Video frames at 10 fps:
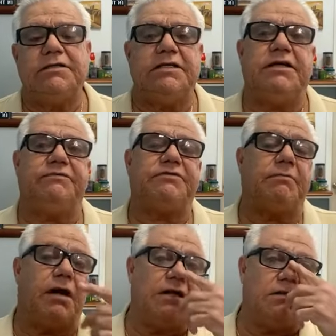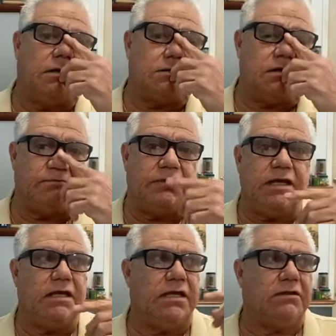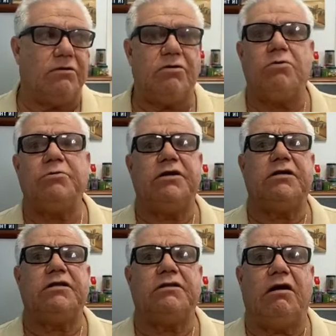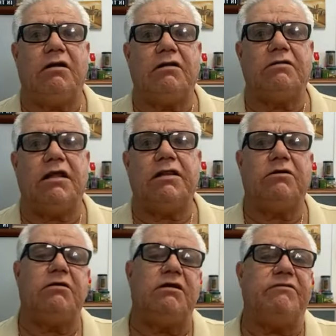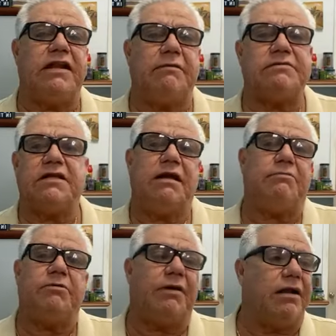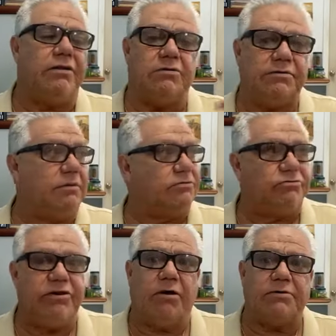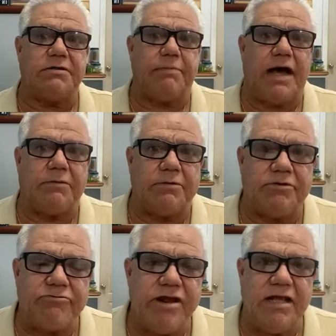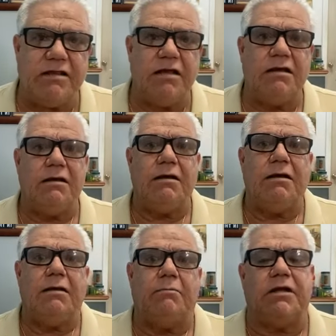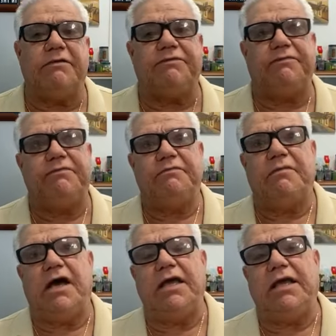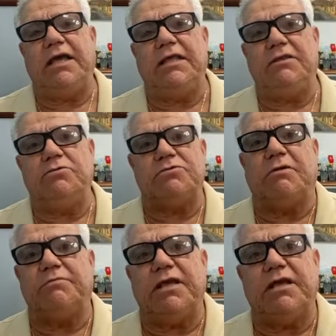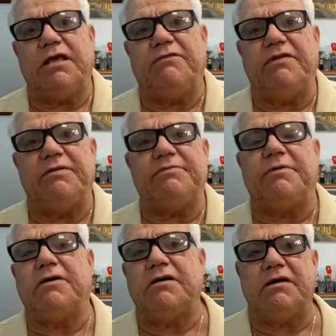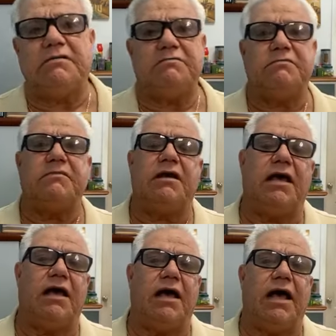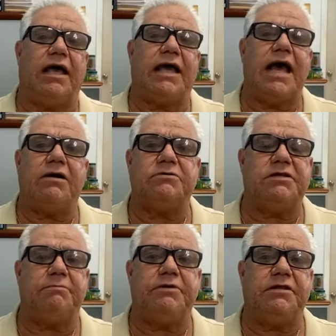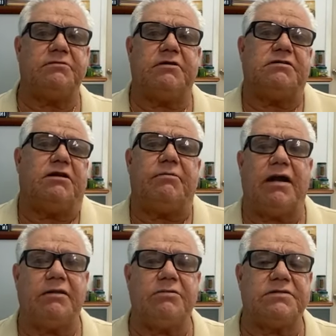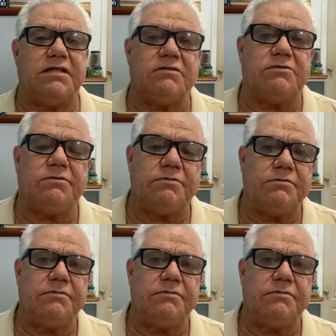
See, if somebody does something in Groningen in Holland and they go live in Amsterdam, nobody knows English. Three hours apart with a train. But if I do something in Philipsburg, I can't go St. Peter's because everybody knows still so.